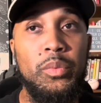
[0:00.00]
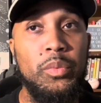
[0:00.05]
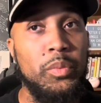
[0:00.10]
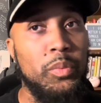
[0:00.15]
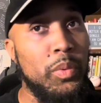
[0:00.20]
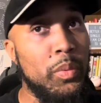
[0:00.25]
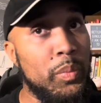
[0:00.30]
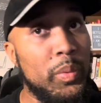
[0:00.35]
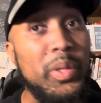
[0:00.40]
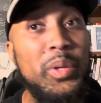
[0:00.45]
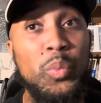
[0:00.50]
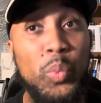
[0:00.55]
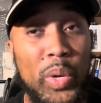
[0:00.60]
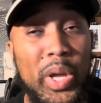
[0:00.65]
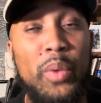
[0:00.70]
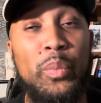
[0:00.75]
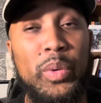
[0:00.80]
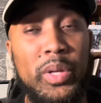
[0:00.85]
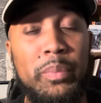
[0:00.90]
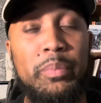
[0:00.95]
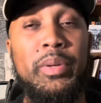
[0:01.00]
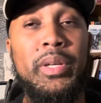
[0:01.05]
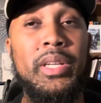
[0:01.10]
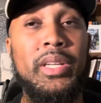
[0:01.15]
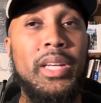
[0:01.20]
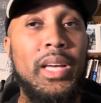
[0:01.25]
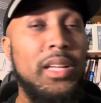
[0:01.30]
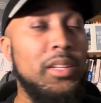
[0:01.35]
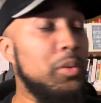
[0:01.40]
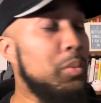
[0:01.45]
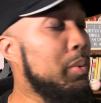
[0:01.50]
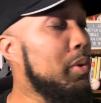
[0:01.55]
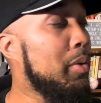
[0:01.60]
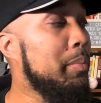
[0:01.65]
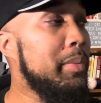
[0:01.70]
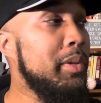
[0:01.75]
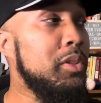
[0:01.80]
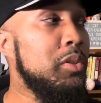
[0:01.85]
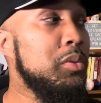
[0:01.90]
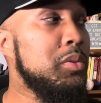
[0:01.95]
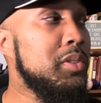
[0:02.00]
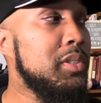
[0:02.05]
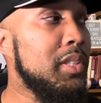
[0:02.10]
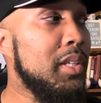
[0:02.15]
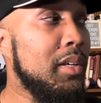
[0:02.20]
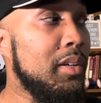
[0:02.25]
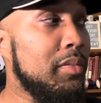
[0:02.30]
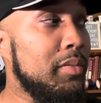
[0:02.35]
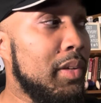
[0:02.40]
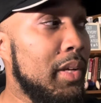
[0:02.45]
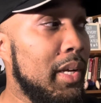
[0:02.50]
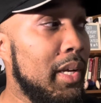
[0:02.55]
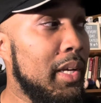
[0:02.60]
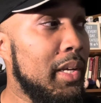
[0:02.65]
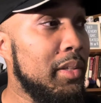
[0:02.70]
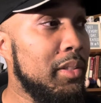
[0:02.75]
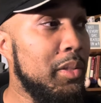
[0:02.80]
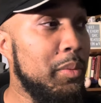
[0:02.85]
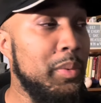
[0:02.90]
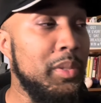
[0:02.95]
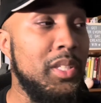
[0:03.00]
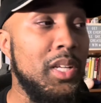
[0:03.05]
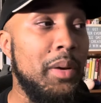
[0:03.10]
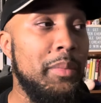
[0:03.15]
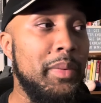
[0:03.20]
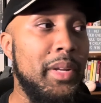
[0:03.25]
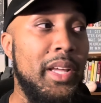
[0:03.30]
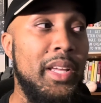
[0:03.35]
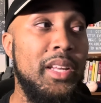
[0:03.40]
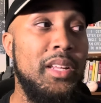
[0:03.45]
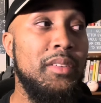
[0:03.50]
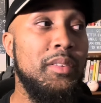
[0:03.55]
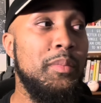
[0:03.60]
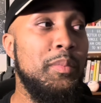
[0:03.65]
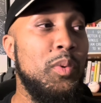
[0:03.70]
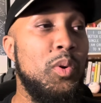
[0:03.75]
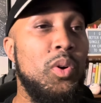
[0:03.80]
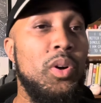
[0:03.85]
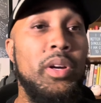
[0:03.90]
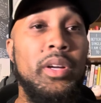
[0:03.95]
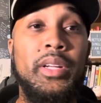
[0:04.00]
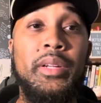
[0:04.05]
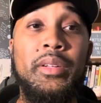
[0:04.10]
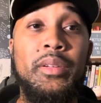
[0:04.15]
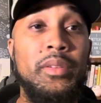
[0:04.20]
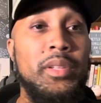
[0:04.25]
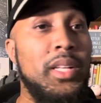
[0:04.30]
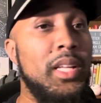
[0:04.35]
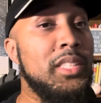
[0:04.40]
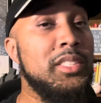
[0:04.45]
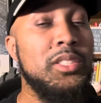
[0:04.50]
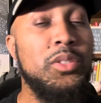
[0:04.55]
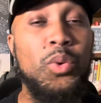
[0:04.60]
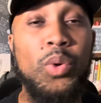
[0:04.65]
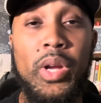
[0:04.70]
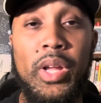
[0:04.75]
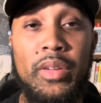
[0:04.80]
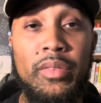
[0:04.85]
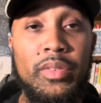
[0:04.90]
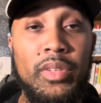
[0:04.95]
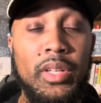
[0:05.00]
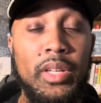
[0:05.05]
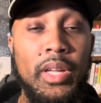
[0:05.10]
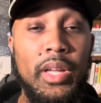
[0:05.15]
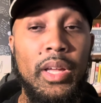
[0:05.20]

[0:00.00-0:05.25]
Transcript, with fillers: When we when we beat, I knew we are going to beat UCF. Did we dominate even more? That's gravy.